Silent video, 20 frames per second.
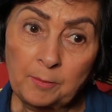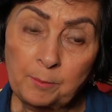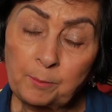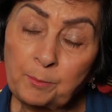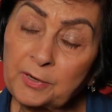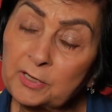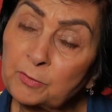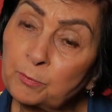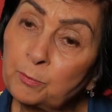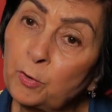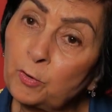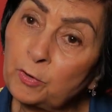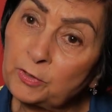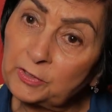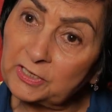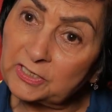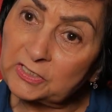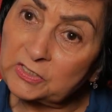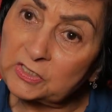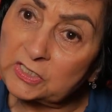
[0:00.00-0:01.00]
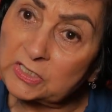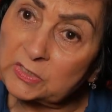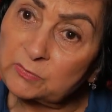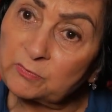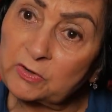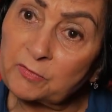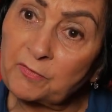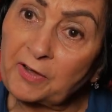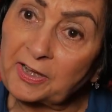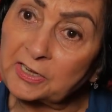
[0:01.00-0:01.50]
But mortgages
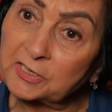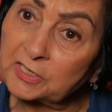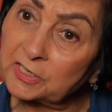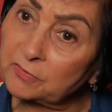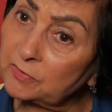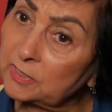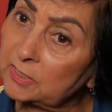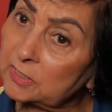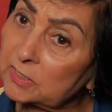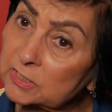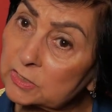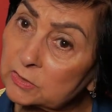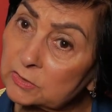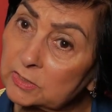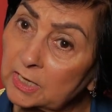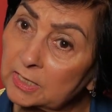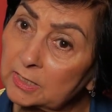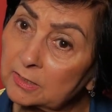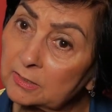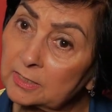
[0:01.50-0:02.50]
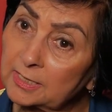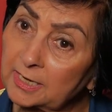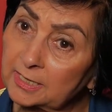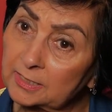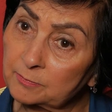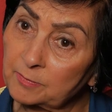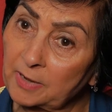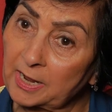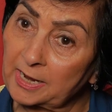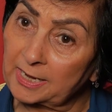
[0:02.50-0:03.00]
were very difficult to
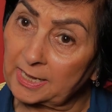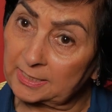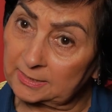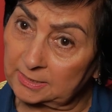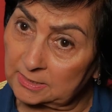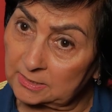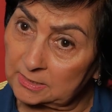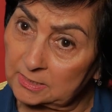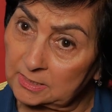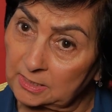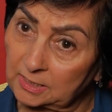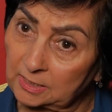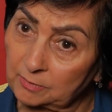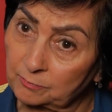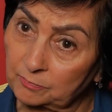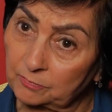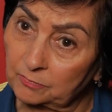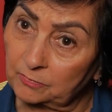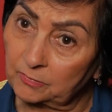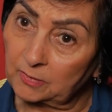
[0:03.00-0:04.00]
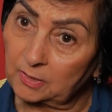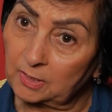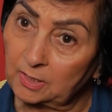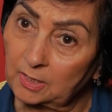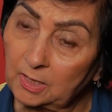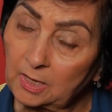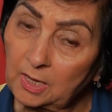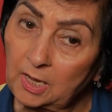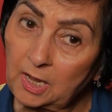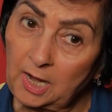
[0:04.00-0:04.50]
get by at the time.
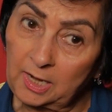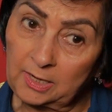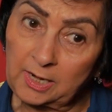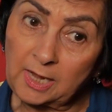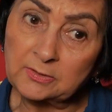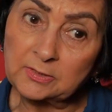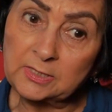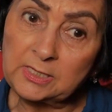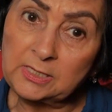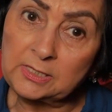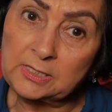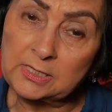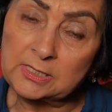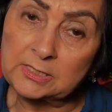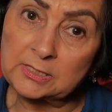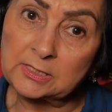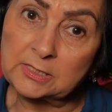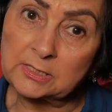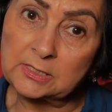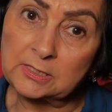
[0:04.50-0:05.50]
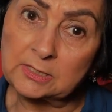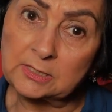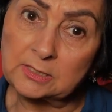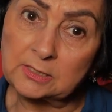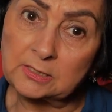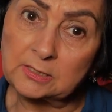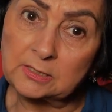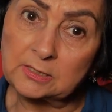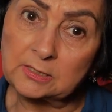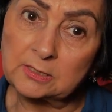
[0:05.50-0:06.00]
And I think his
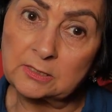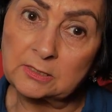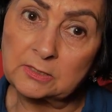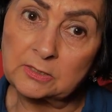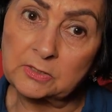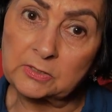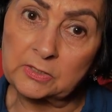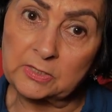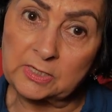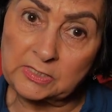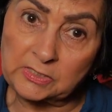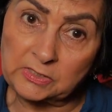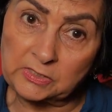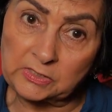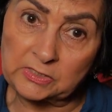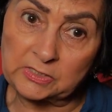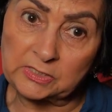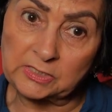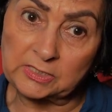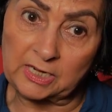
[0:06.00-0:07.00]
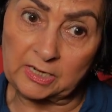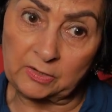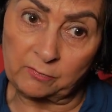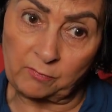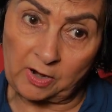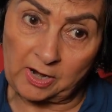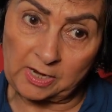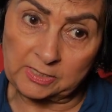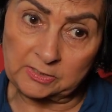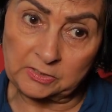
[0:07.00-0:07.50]
solicitors
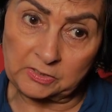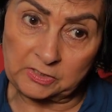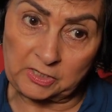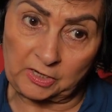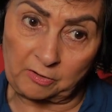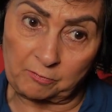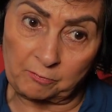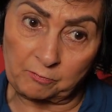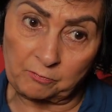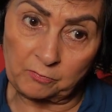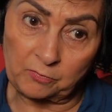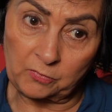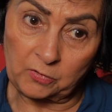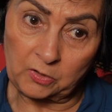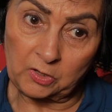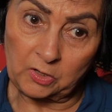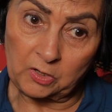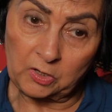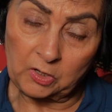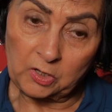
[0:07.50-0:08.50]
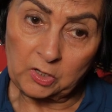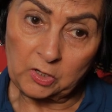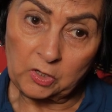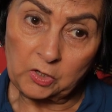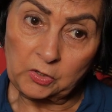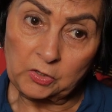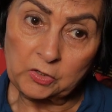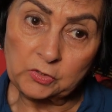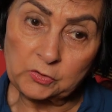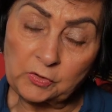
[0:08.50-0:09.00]
advised him.
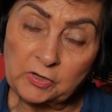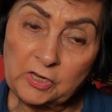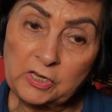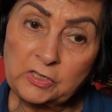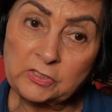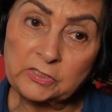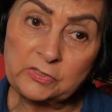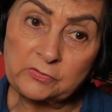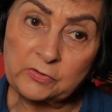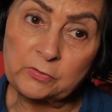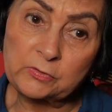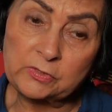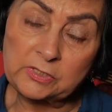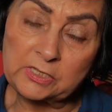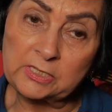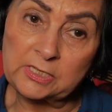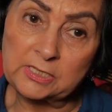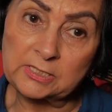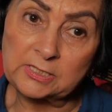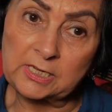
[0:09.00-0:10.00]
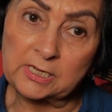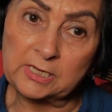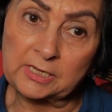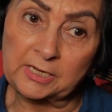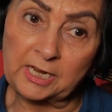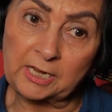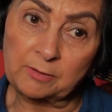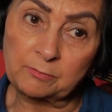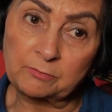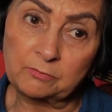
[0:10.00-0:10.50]
So instead of using his
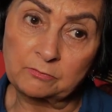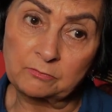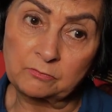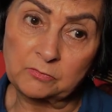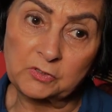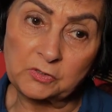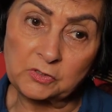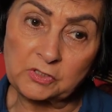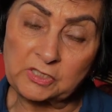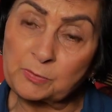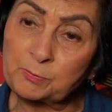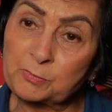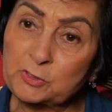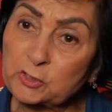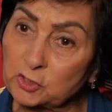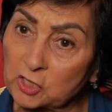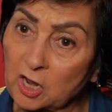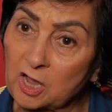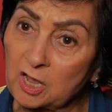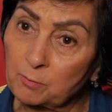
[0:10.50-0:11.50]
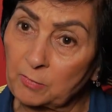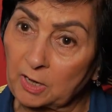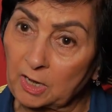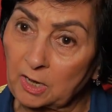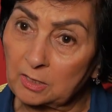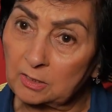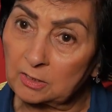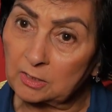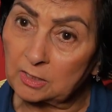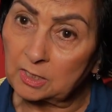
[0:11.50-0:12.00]
surname, C.P.
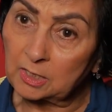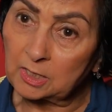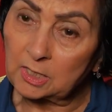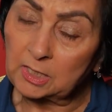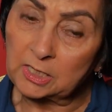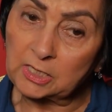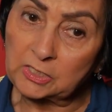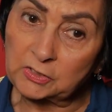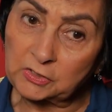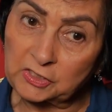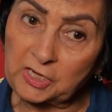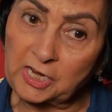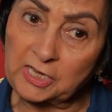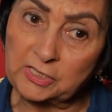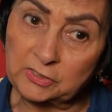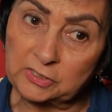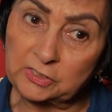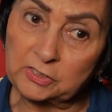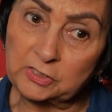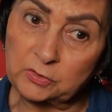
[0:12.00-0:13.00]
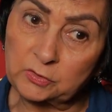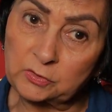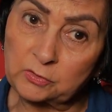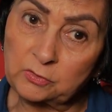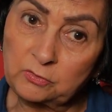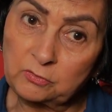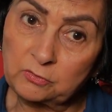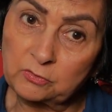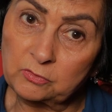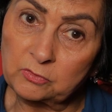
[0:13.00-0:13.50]
Sharma, he changed it to